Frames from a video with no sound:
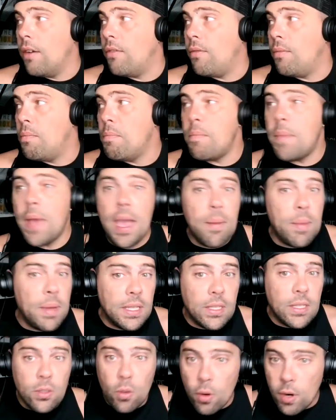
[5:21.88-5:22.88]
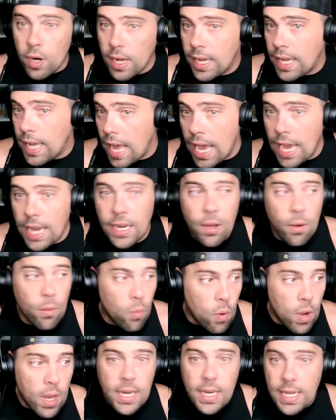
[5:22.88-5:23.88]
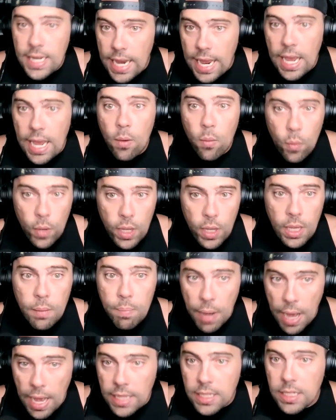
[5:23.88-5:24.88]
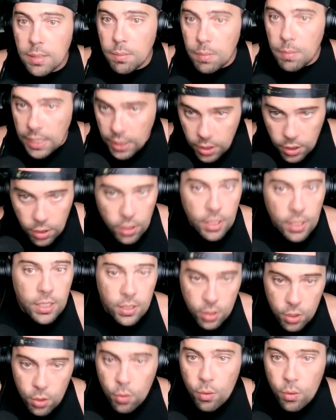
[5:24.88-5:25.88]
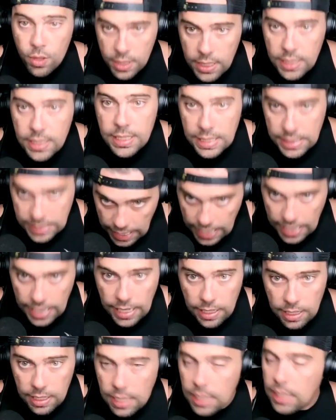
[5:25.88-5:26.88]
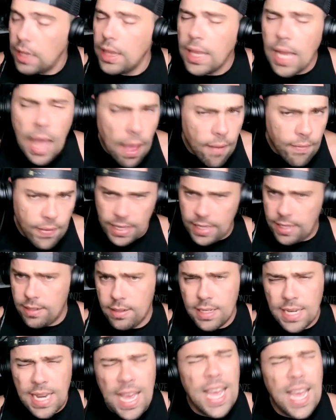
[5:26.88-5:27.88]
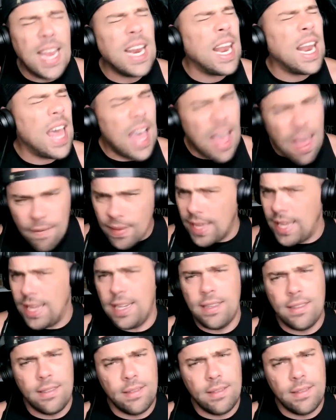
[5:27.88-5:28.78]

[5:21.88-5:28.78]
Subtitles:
maybe sort of kind of one day we possibly could do this thing. Love it. They love it.